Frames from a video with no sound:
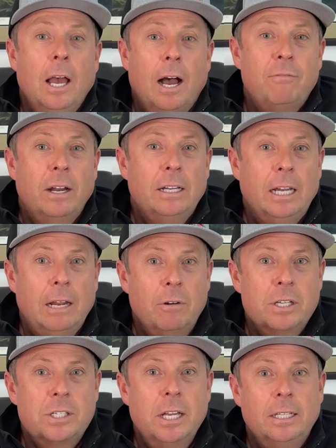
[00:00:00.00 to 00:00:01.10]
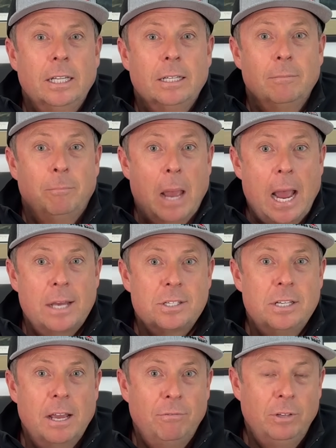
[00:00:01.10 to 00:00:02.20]
I find it interesting that bass
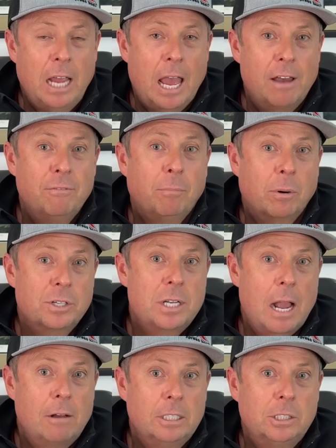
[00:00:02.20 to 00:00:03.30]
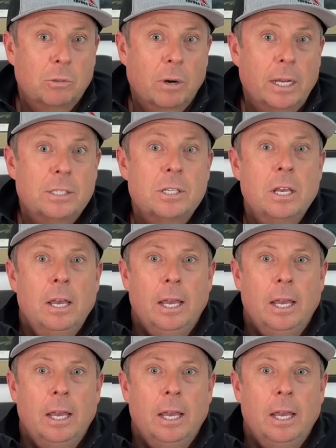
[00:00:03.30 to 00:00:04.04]
definitely have personality traits,